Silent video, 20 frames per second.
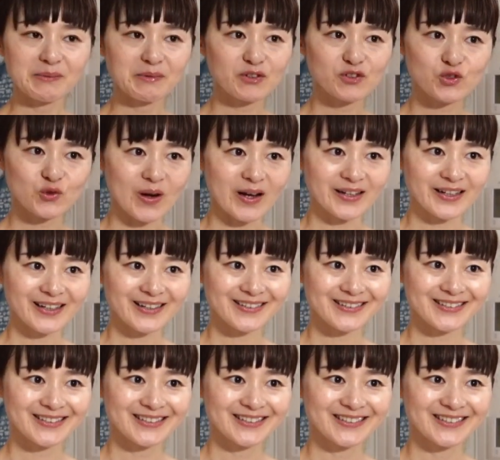you tried
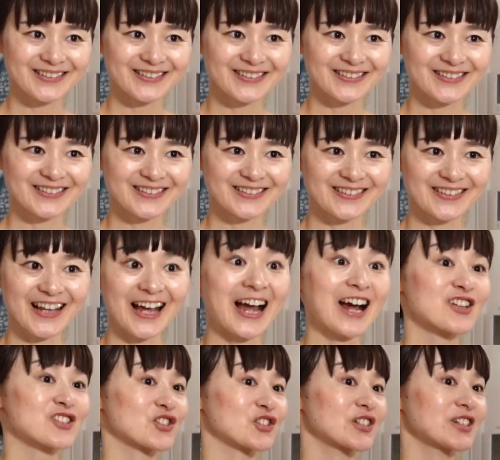it?
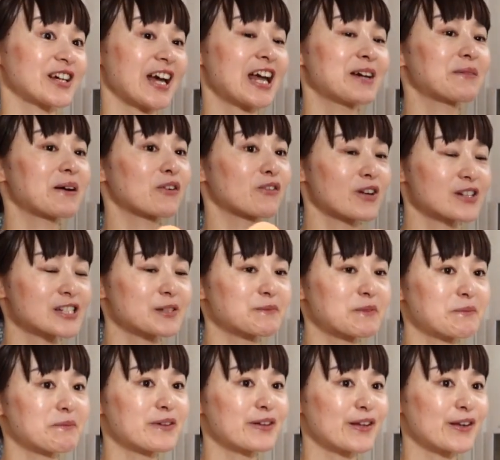Actually, I have a
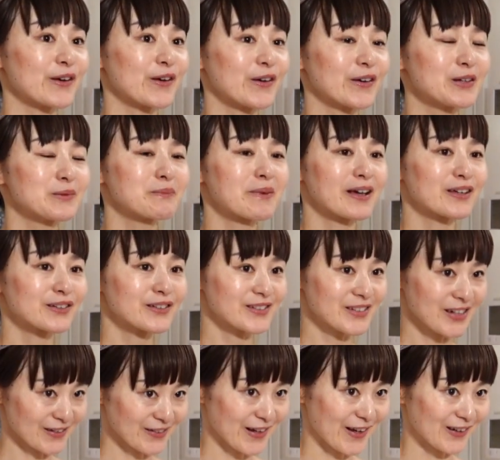recipe video in my
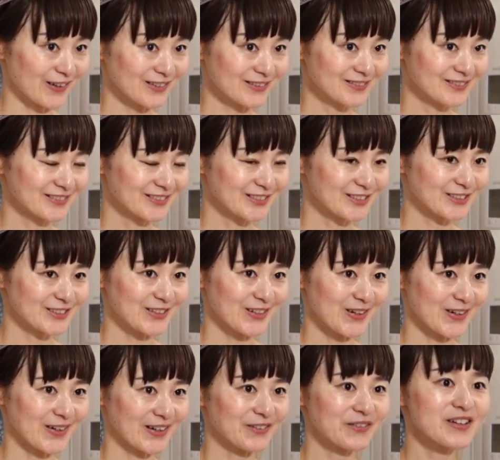channel,
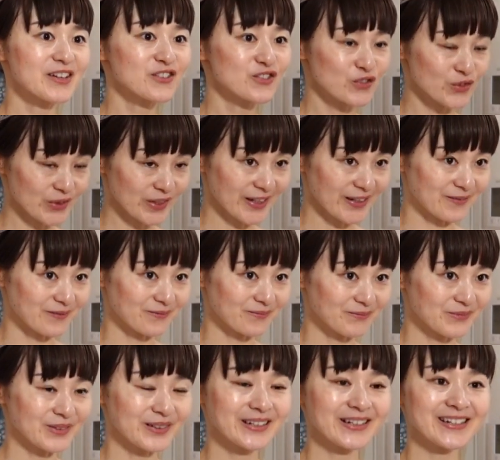so if you're interested in,
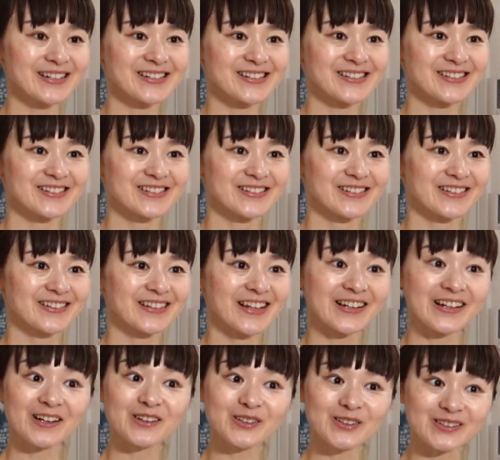please
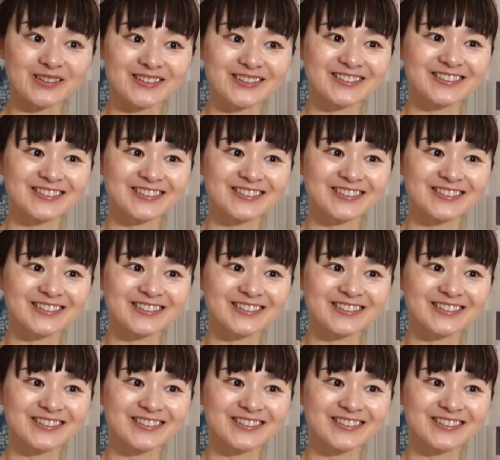take a look.